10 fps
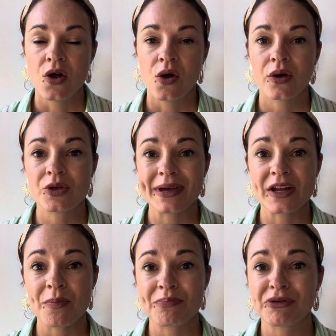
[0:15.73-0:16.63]
or you may
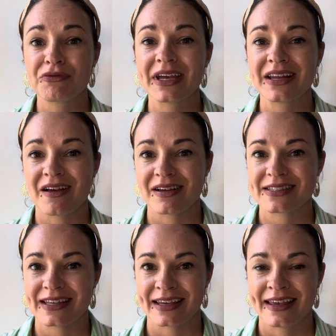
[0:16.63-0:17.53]
not be
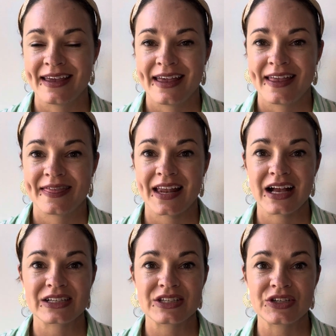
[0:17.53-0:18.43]
realising that
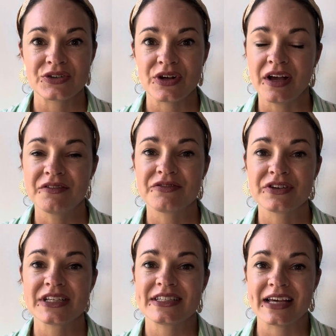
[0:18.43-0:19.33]
actually your
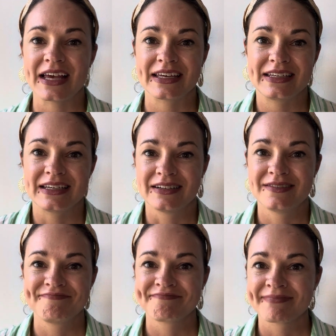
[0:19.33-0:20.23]
everyday
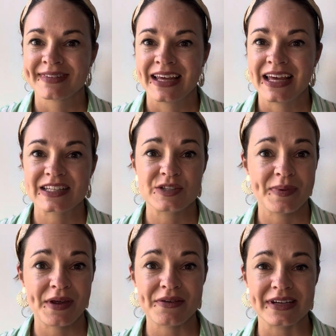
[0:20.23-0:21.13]

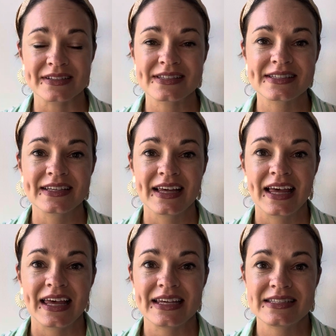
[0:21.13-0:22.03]
experience
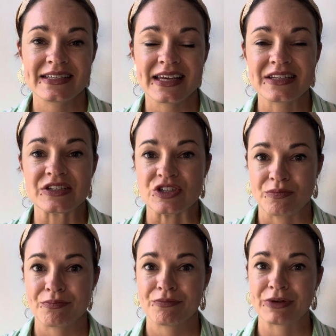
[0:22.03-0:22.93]
is tinged
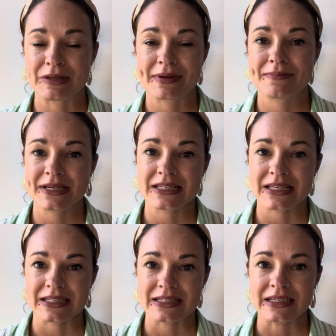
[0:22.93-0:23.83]
with a bit of
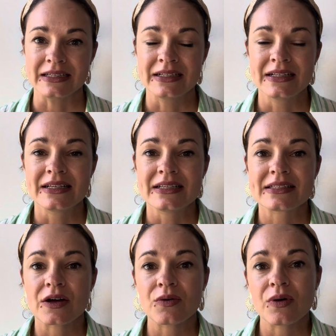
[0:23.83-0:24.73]
PTSD.
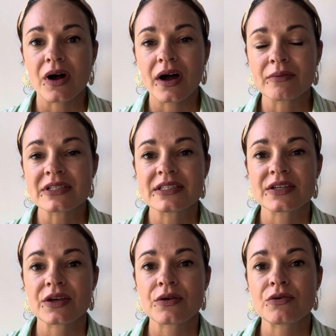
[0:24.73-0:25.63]
So I wanted
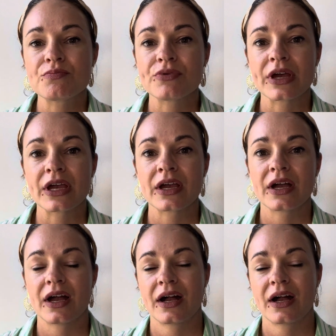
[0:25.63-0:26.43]
to bring